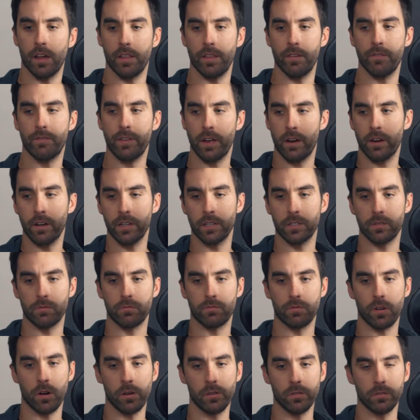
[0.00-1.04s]
the various
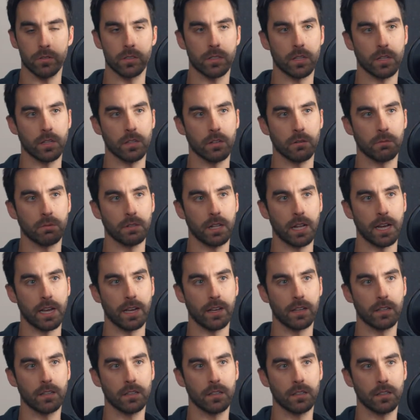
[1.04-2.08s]
roles that you're
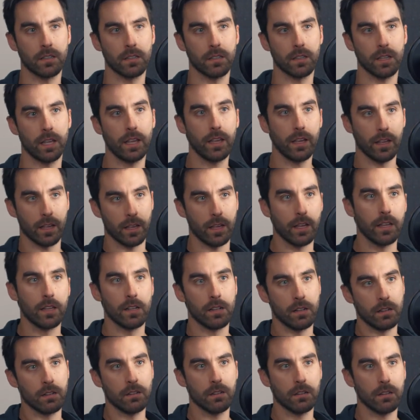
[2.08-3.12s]
playing here
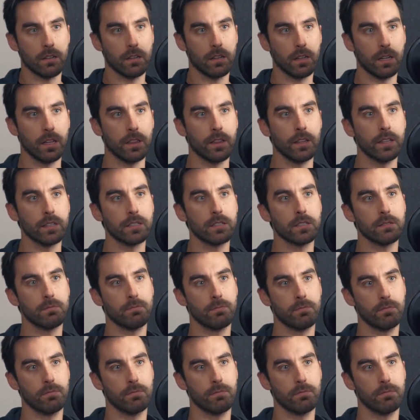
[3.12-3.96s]
in this